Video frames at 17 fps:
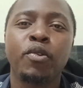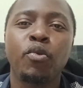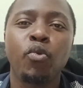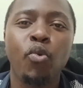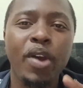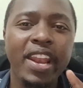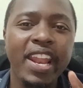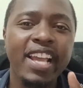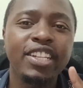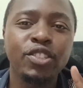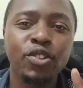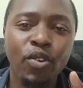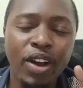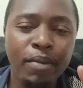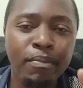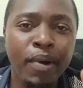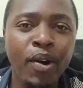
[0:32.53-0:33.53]
When I
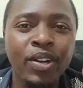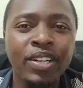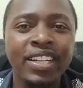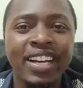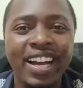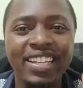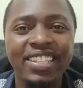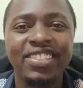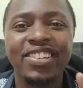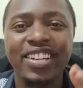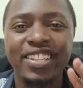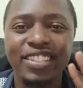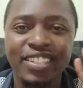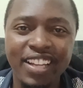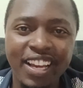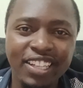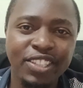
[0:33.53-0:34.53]
talk about cash
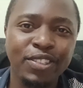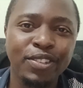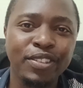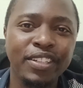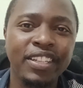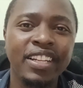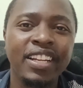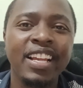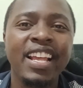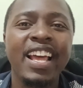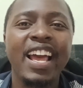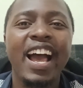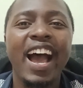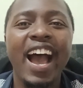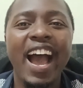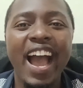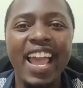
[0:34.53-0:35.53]
transaction,
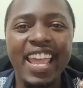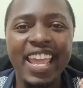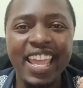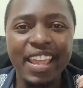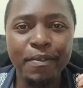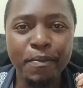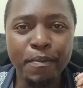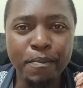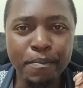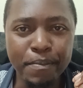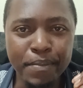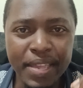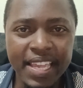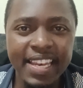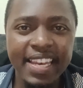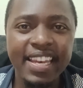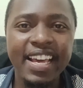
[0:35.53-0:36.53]
I
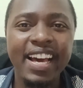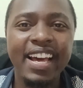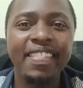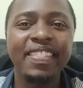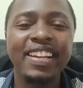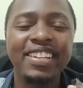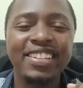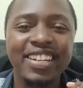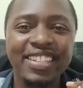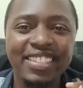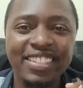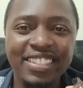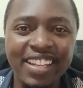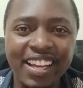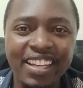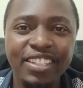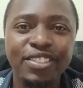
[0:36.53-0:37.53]
mean the
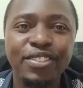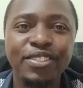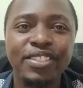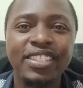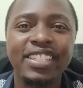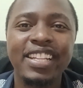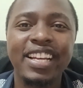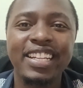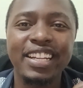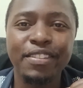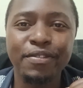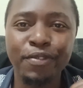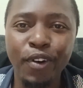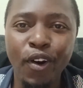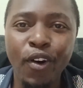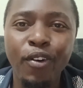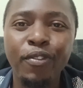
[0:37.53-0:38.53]
transactions that
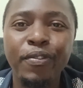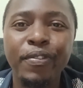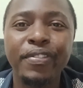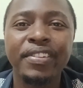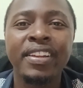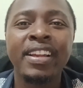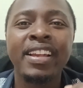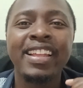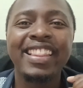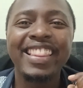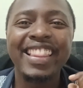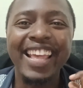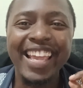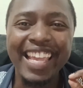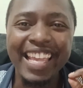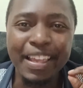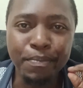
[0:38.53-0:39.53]
involve
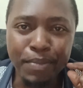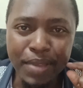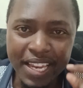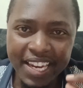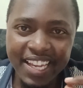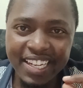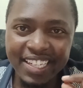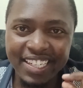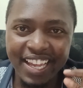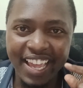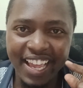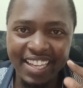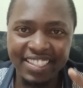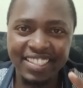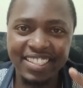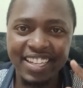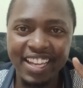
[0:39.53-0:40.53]
the immediate
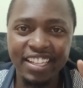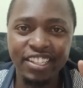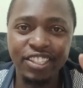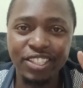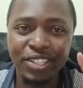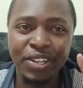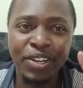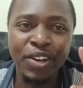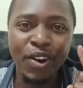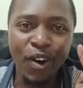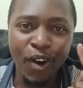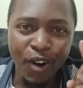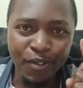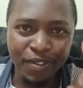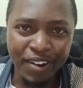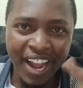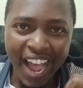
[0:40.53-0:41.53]
exchange
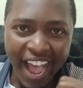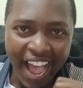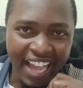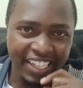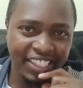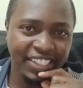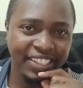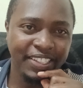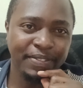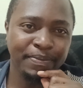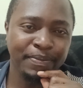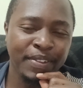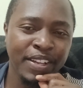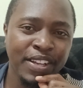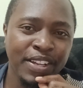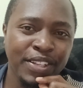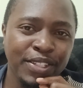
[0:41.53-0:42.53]
of cash.
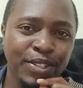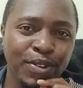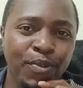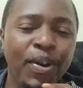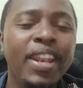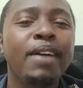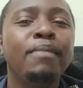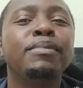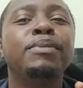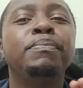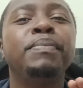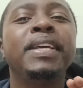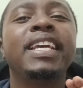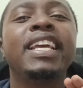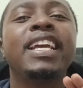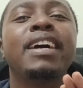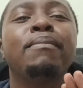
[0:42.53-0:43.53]
So when I'm
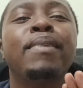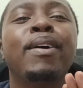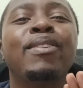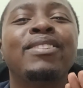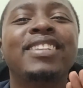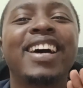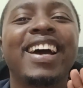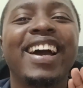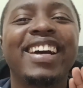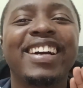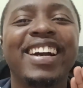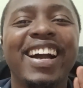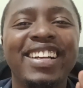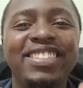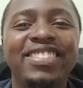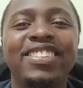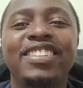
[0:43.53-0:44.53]
speaking about a
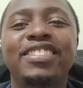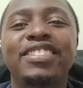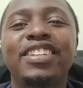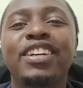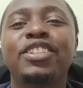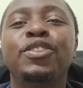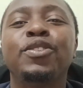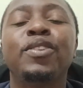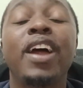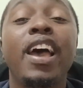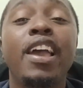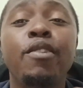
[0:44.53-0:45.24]
cash transaction, I